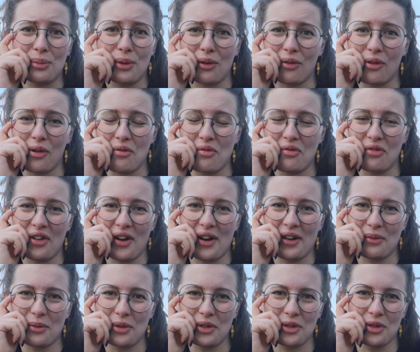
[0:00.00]
perfectly
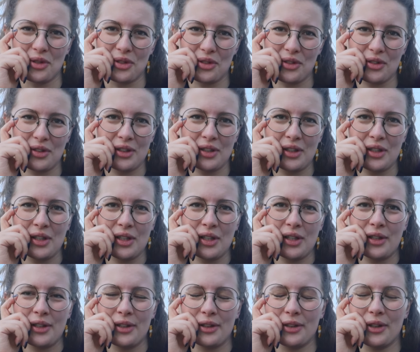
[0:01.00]
fine it was just
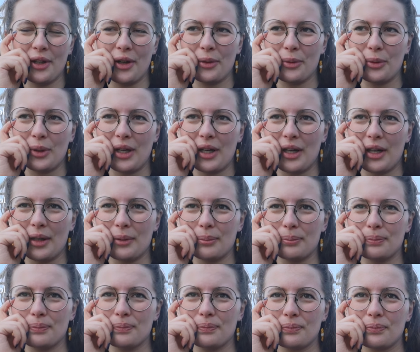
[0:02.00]
you know
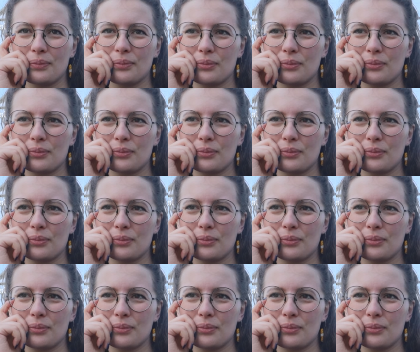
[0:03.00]
um,